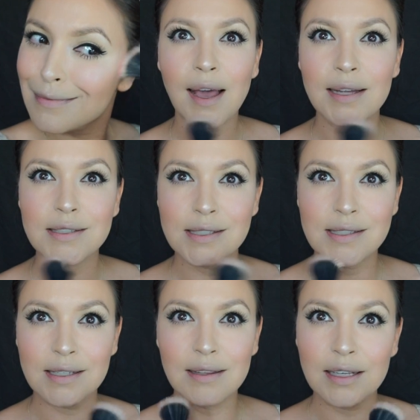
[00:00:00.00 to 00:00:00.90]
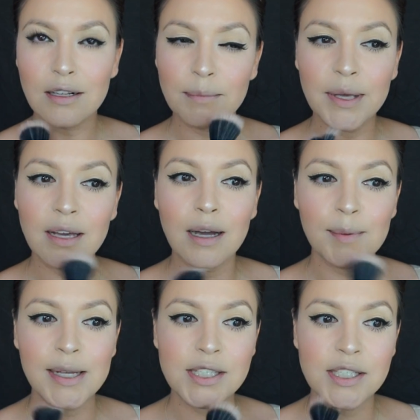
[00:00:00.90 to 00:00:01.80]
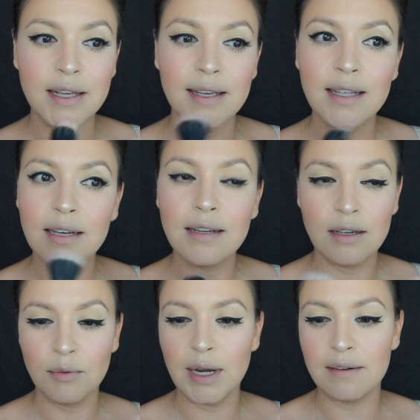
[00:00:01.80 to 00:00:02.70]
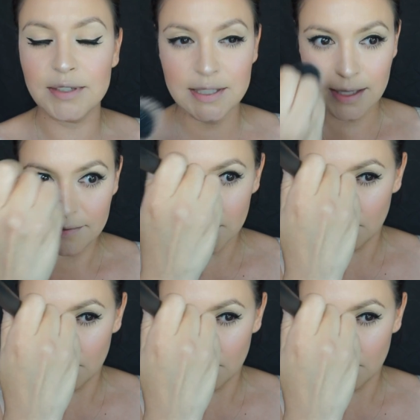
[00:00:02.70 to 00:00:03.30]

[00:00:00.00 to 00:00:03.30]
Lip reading: Add just a little bit on my chin, whatever's left